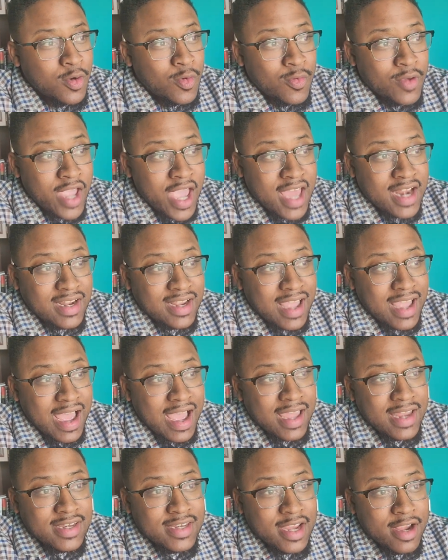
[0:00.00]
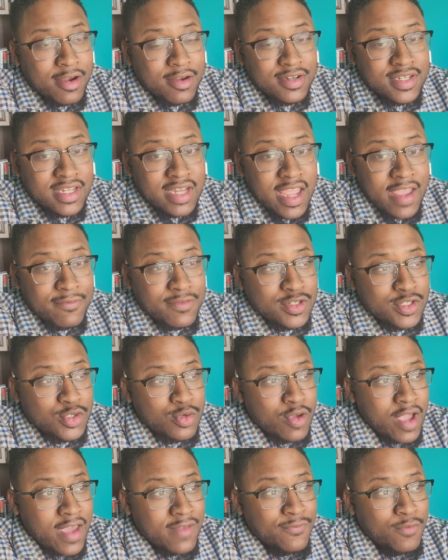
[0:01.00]
We had a guy in Darrington Evans
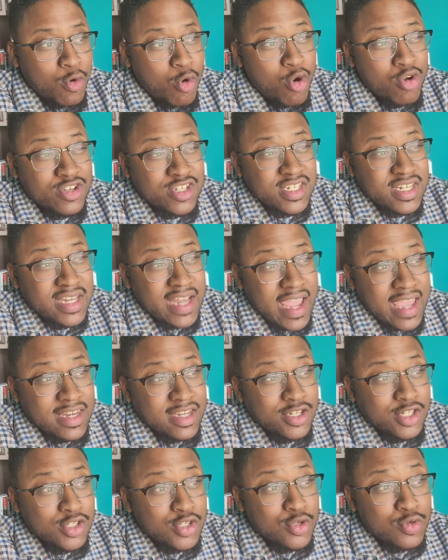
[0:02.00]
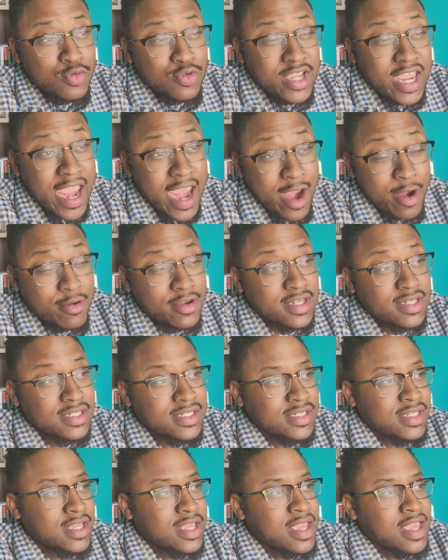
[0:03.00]
who had 482
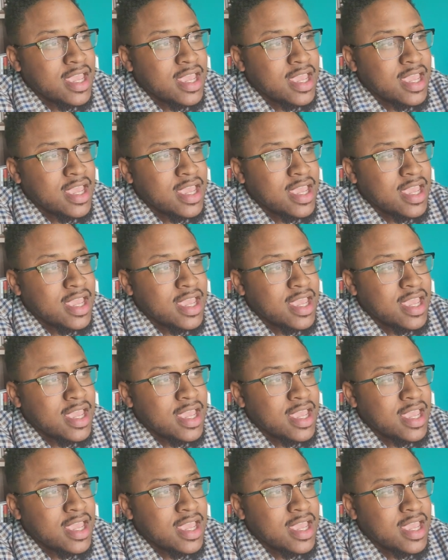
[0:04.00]
carries